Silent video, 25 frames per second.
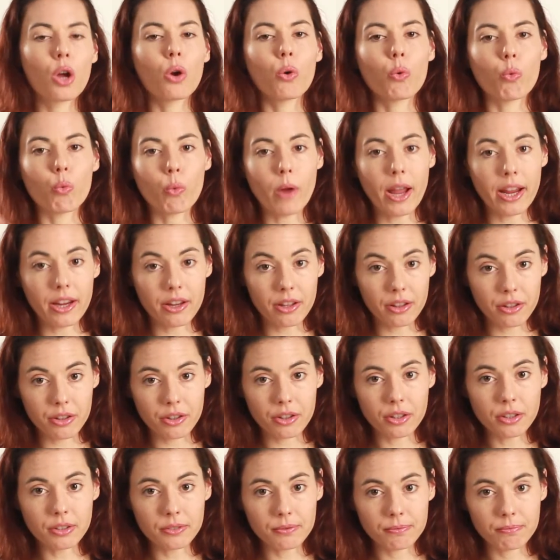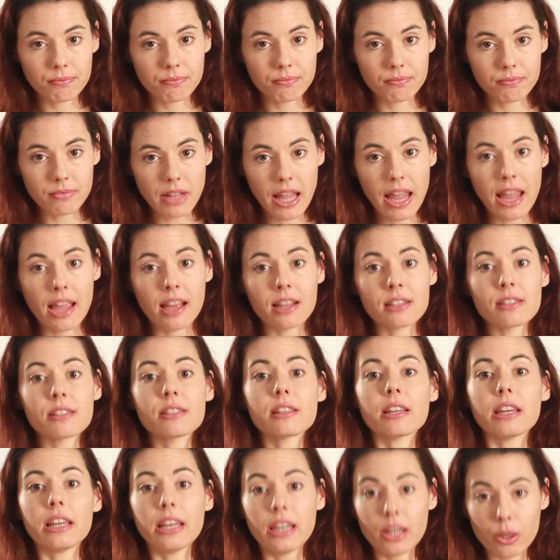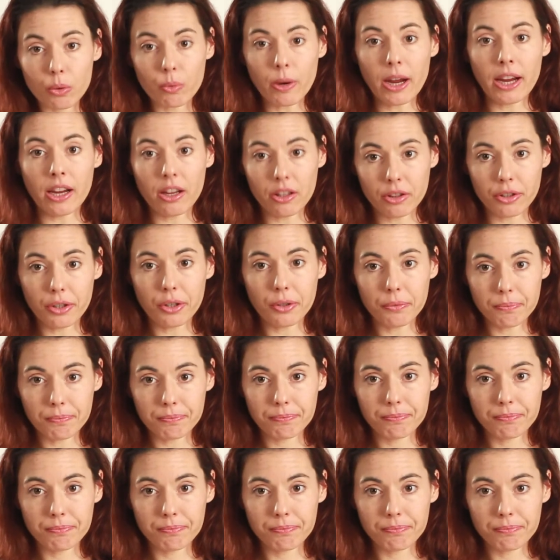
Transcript: regular and irregular.